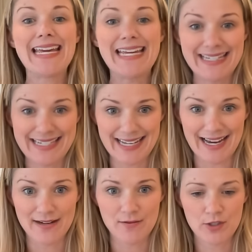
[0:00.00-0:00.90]

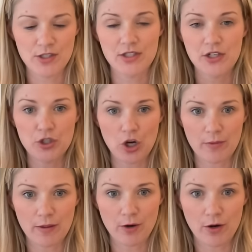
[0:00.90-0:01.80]
InDesign, which is an
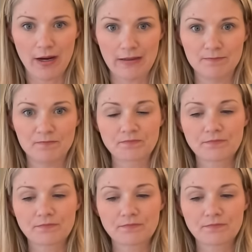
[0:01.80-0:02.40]
Adobe program.